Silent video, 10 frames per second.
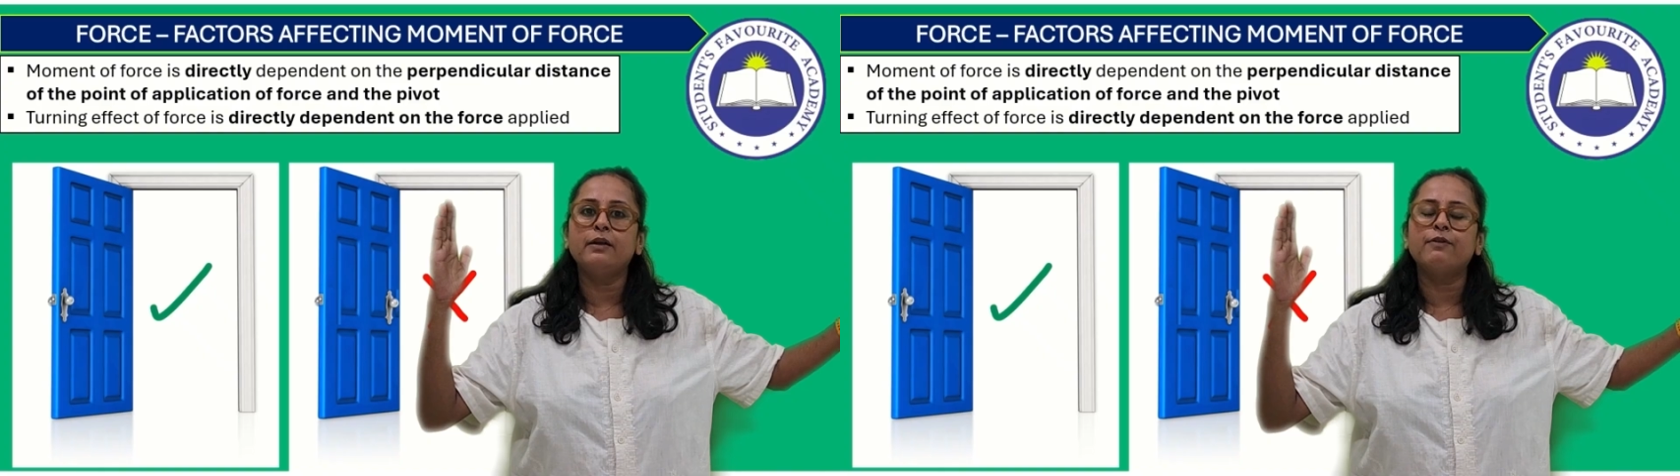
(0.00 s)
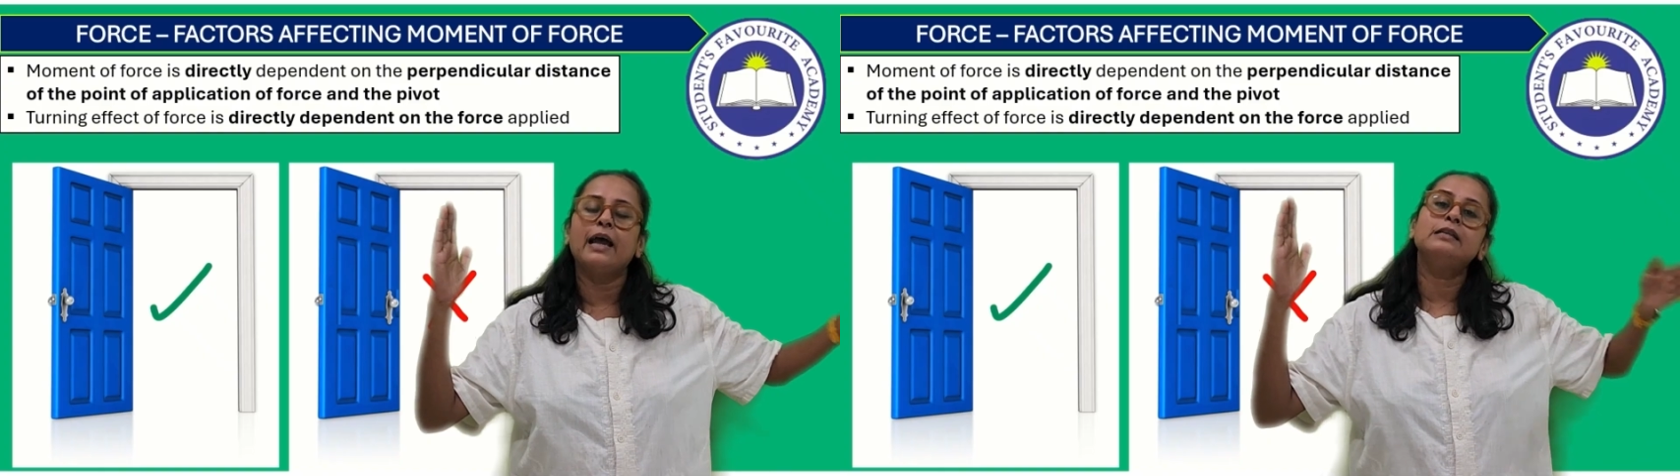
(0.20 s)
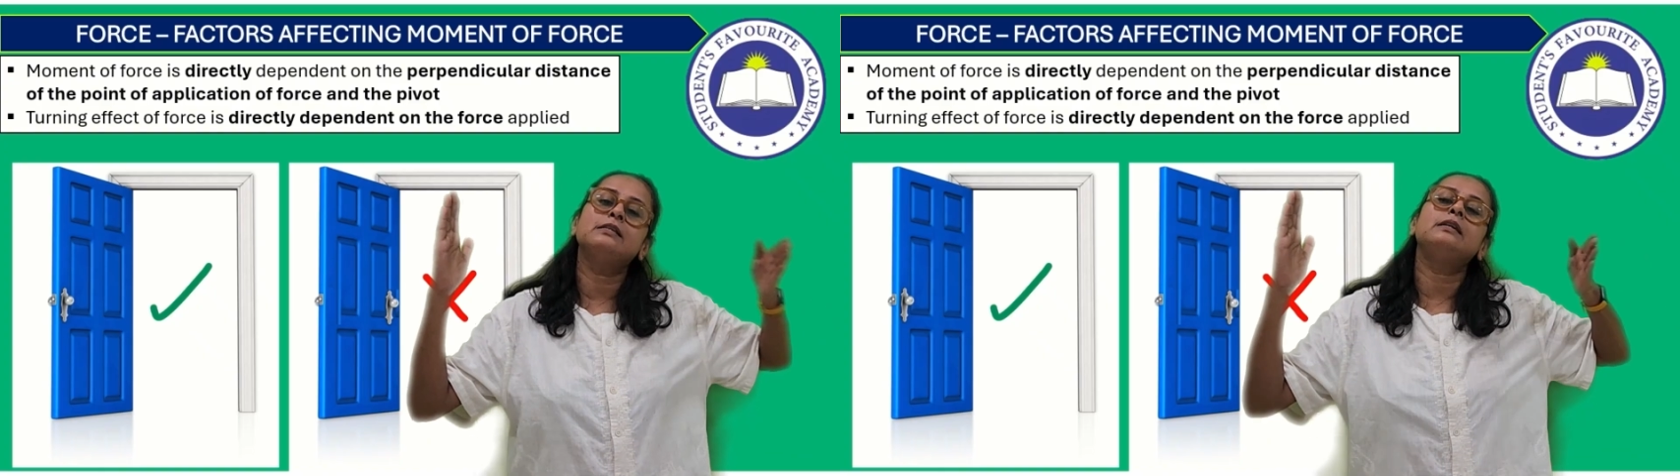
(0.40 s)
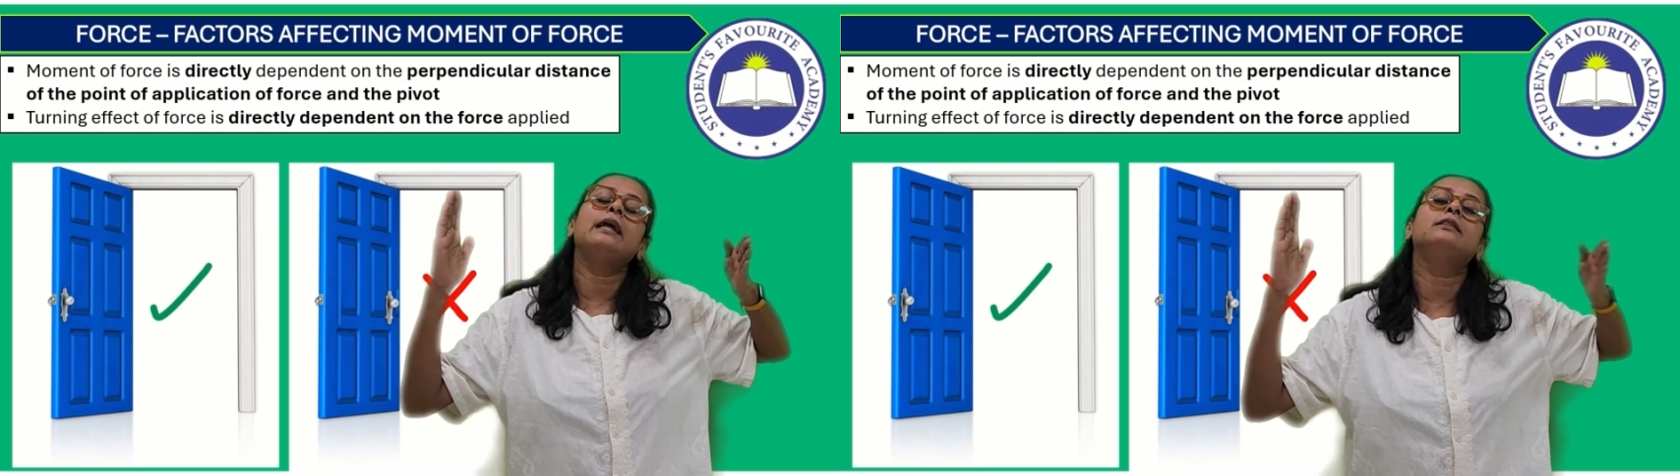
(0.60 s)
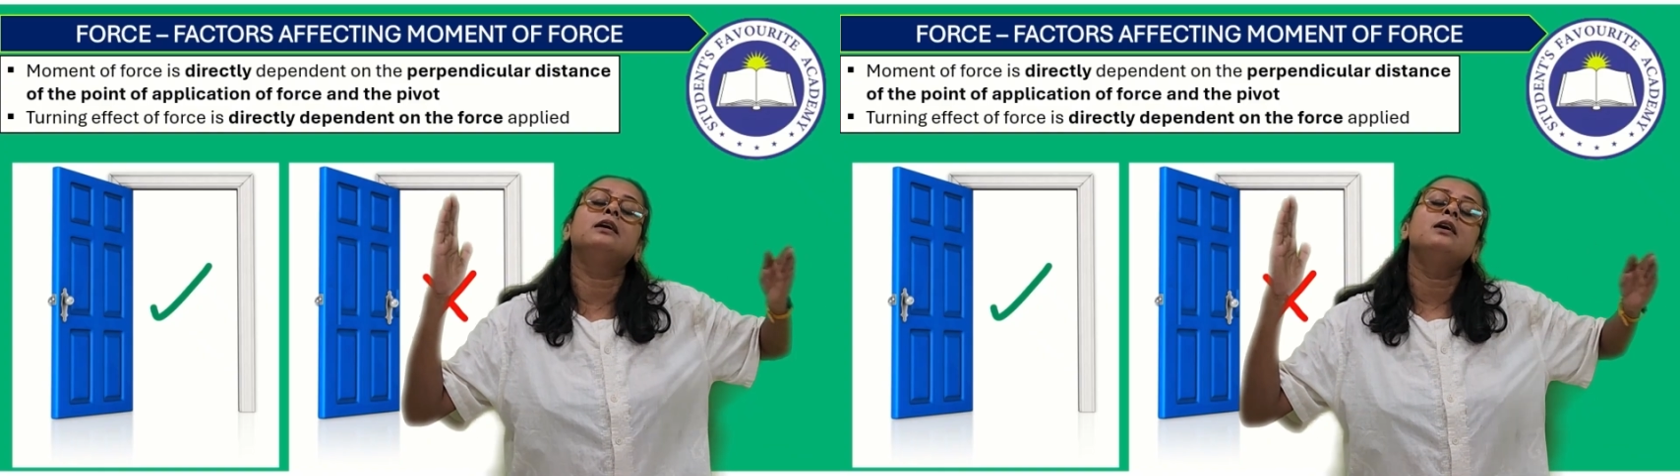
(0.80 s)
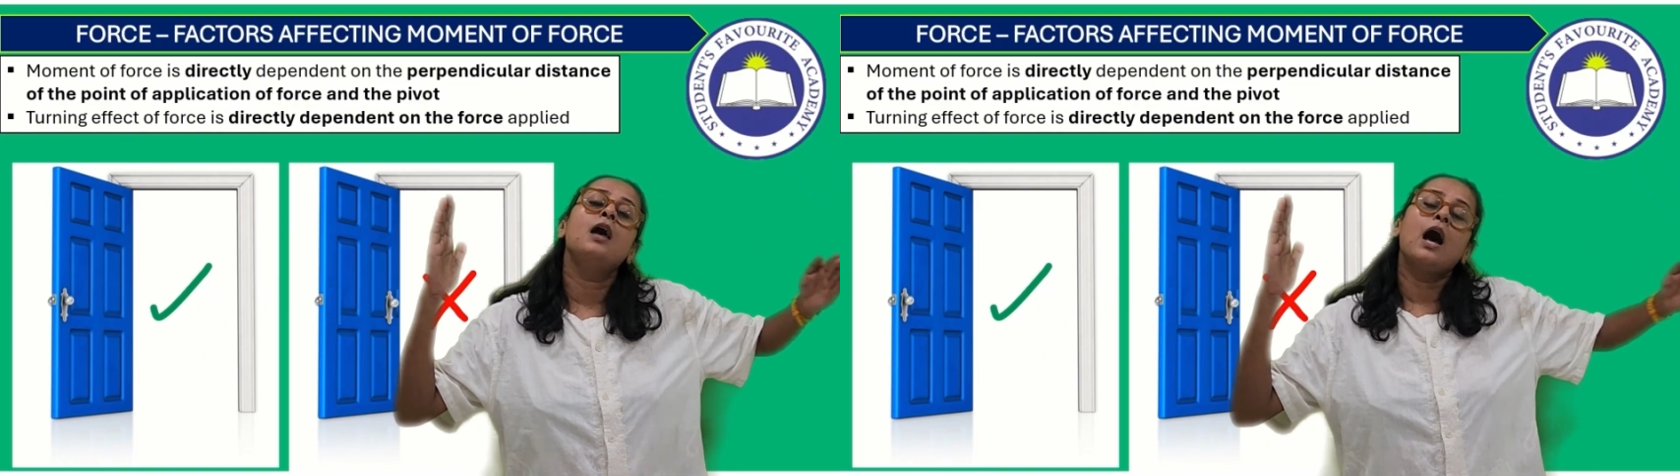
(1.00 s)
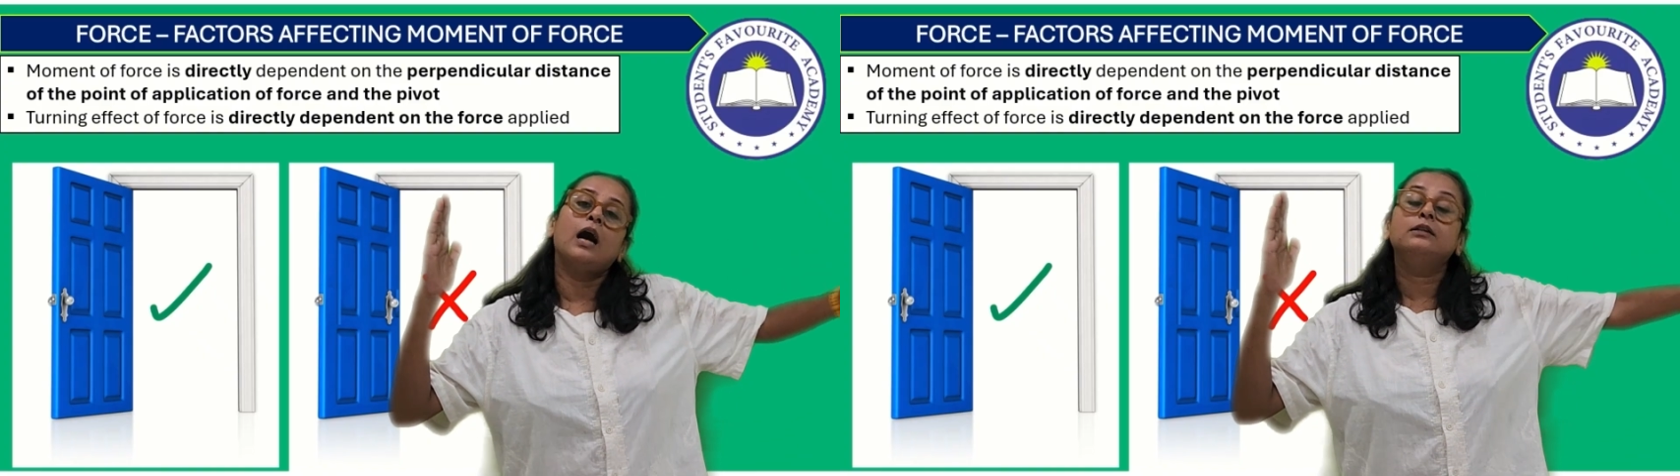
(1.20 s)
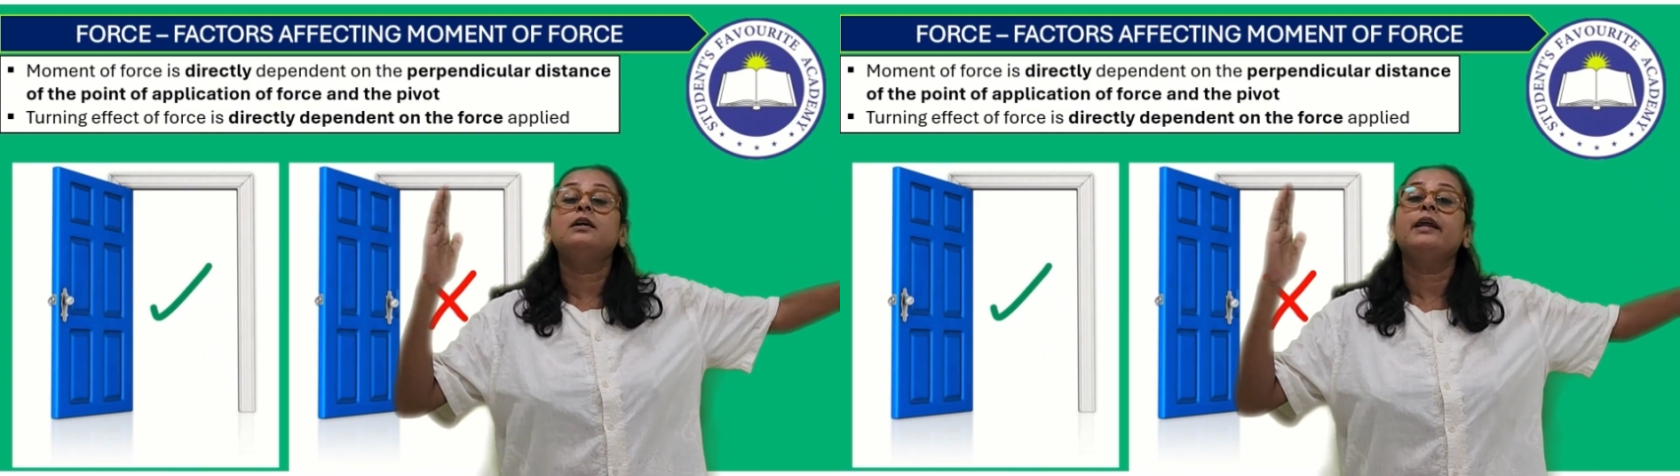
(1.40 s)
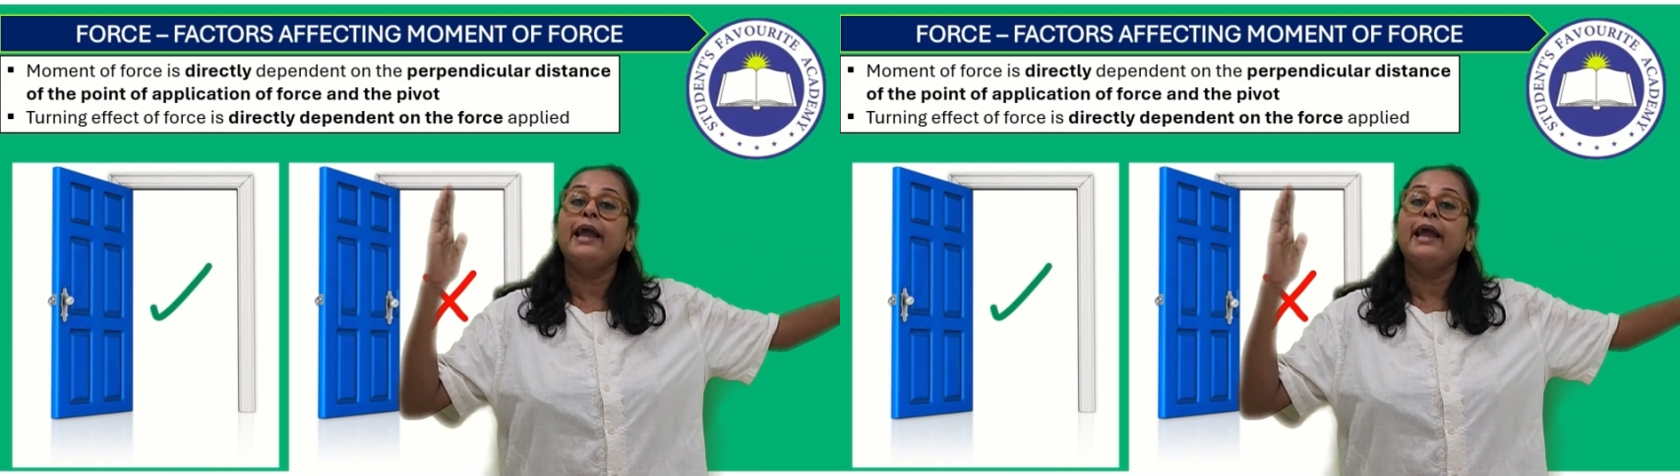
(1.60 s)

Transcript: Why is it at the other